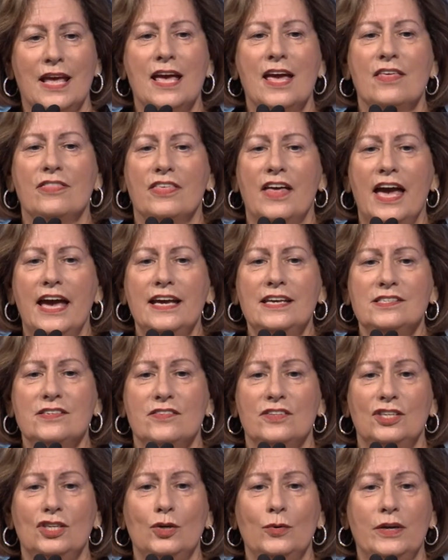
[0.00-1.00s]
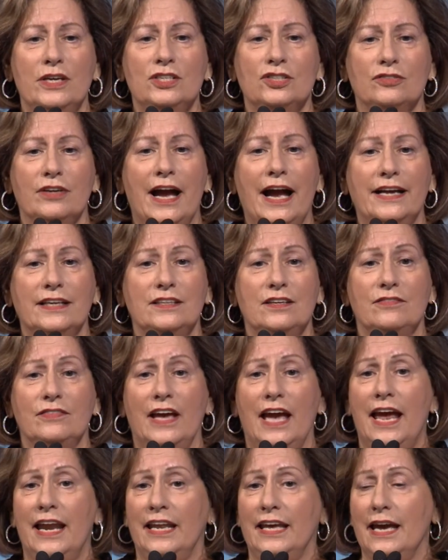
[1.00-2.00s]
Thanks to the new interactive
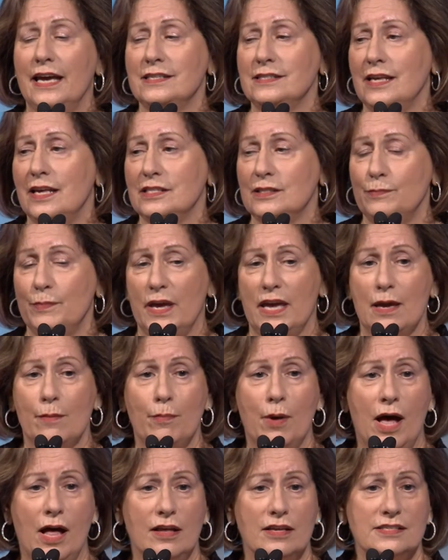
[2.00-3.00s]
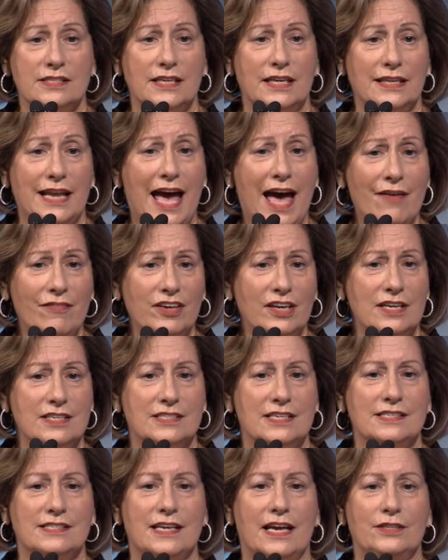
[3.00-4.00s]
NASSP Policy and Advocacy
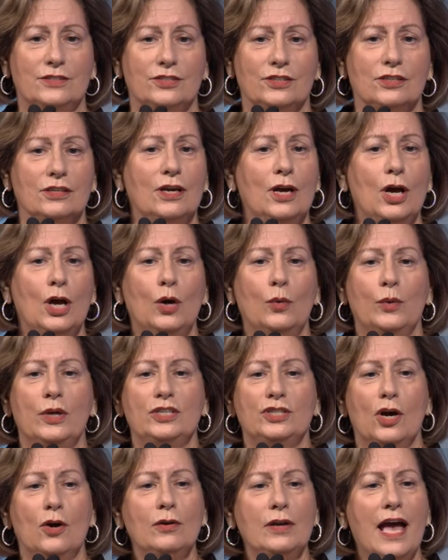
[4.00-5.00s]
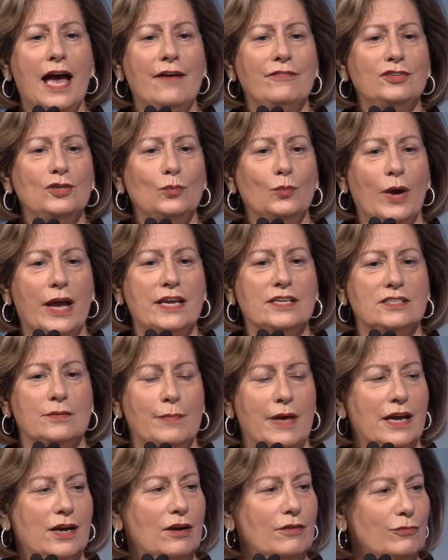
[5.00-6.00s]
Center, we don't have to wait to
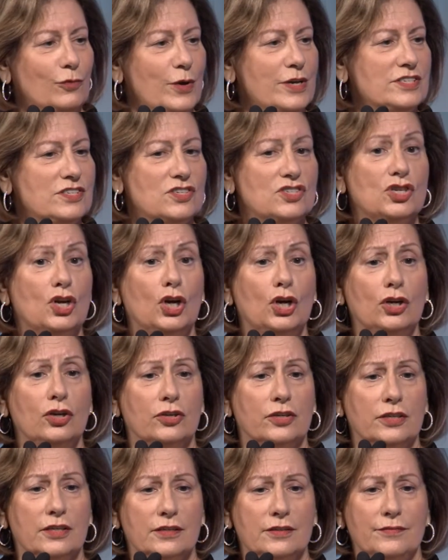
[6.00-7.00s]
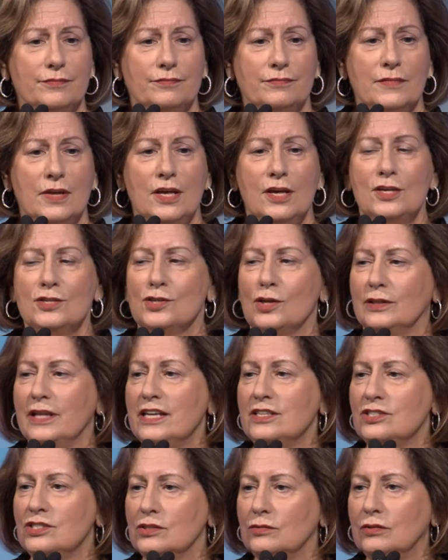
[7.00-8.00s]
make our voices heard. So
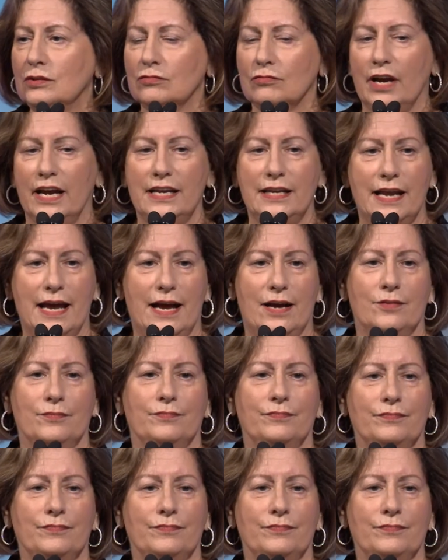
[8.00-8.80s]
let's do it right now.